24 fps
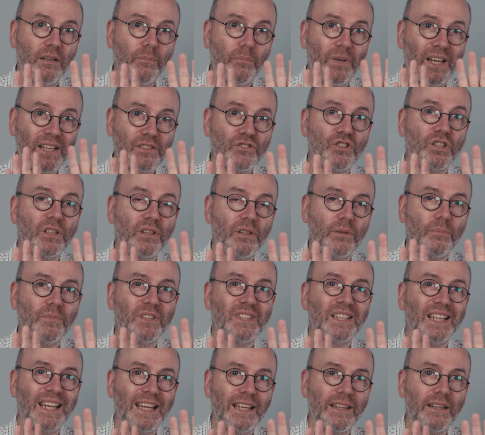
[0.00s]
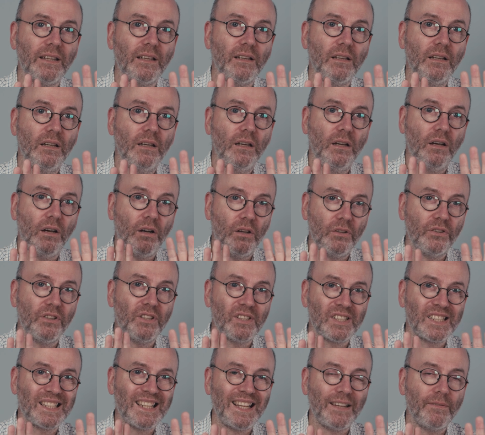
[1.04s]
patching them together on the
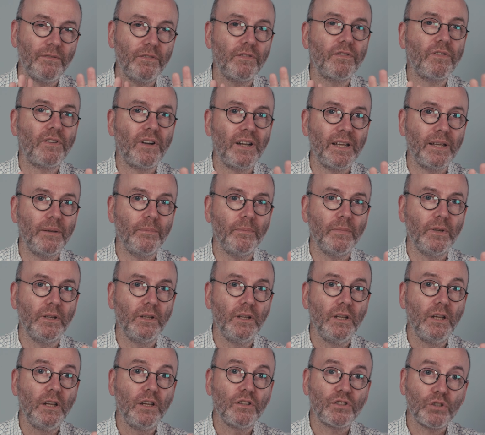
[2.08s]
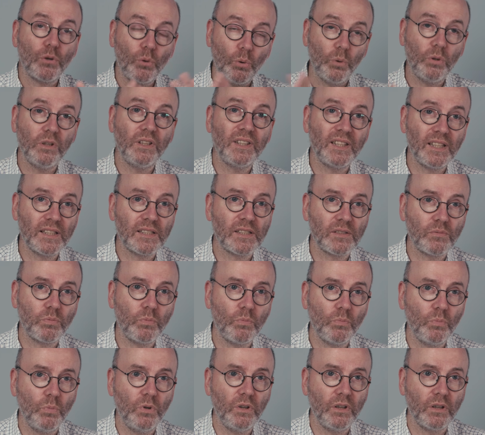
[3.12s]
same frame. So all of
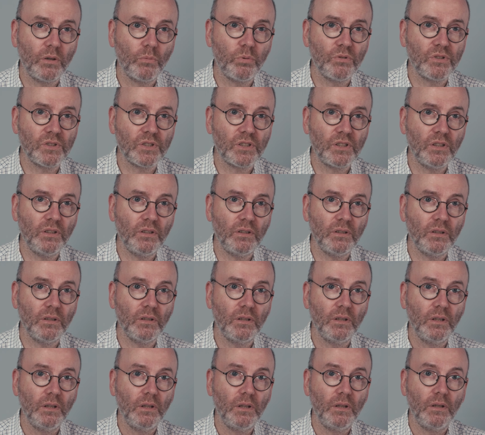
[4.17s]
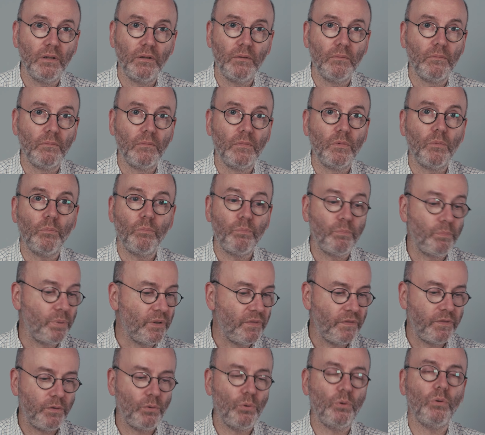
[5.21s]
this work was done
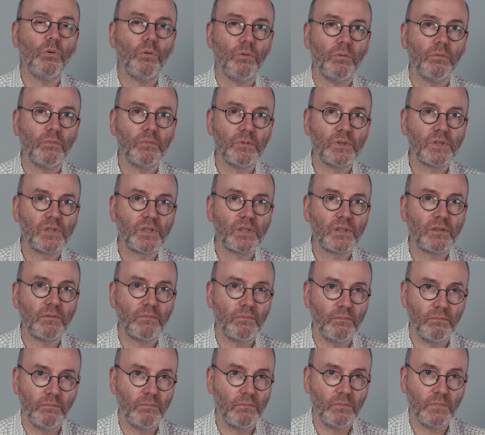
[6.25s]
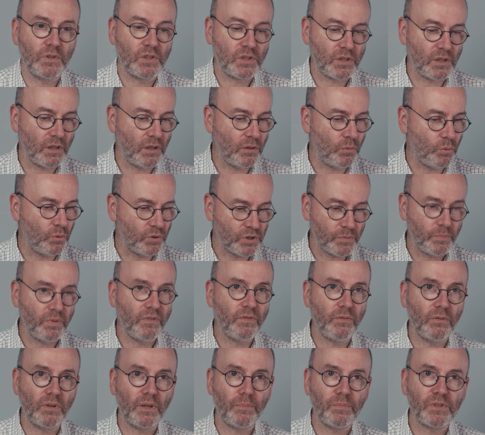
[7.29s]
before Star Wars,
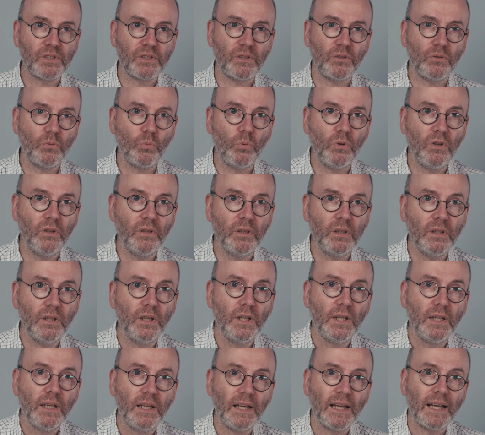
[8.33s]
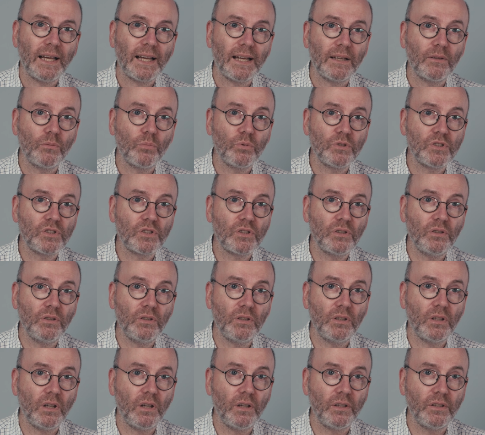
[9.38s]
before Episode 1, and was
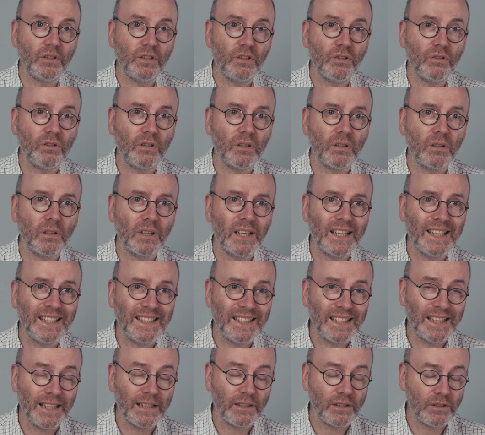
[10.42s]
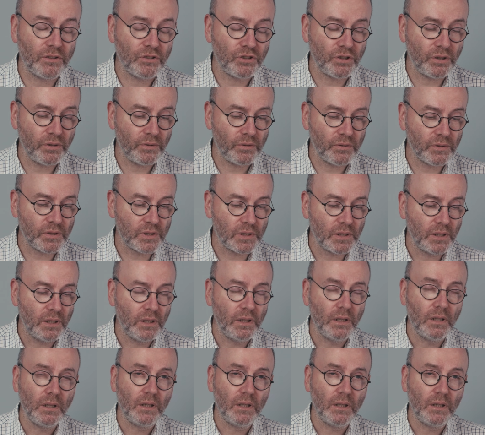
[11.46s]
done on Indiana Jones.